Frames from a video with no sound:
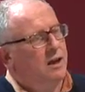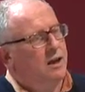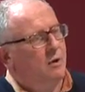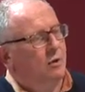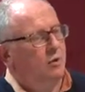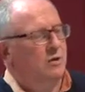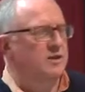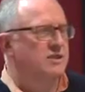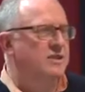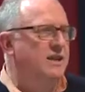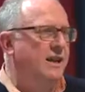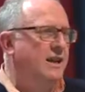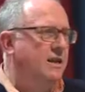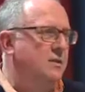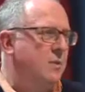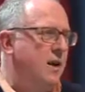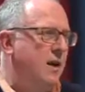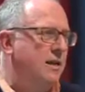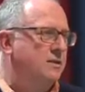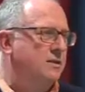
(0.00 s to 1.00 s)
or the second
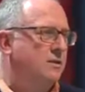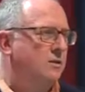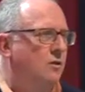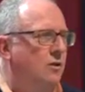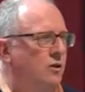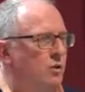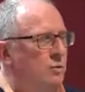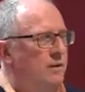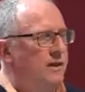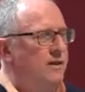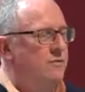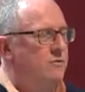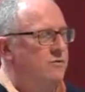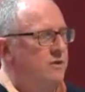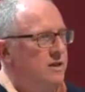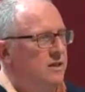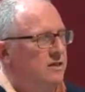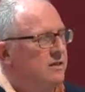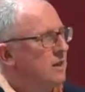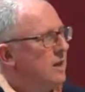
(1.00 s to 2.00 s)
best or whatever it
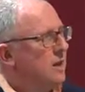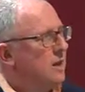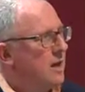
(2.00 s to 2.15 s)
is